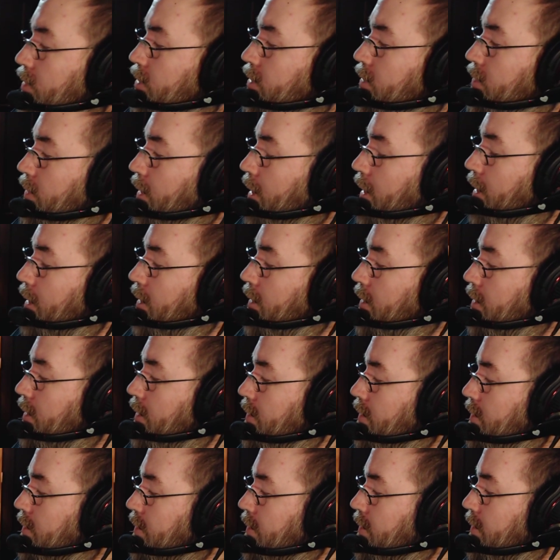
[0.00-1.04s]
too hard?
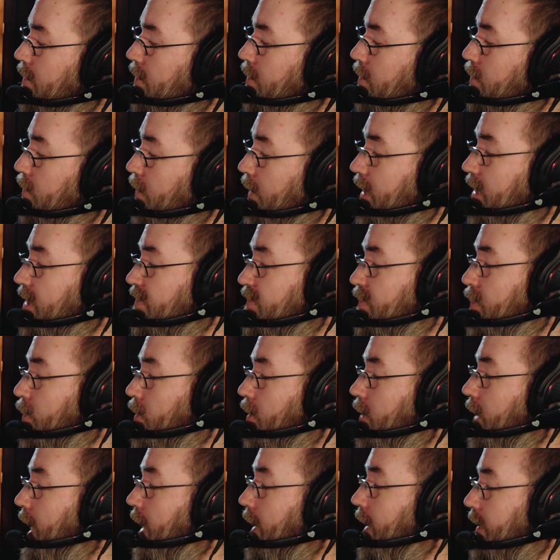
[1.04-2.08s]
Think of
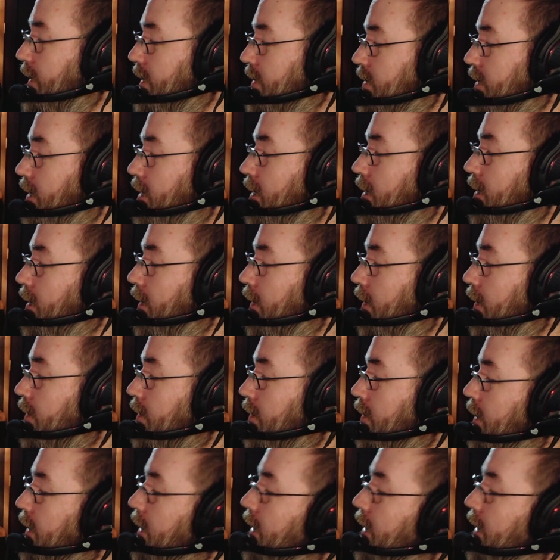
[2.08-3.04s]
poor Ali Sard.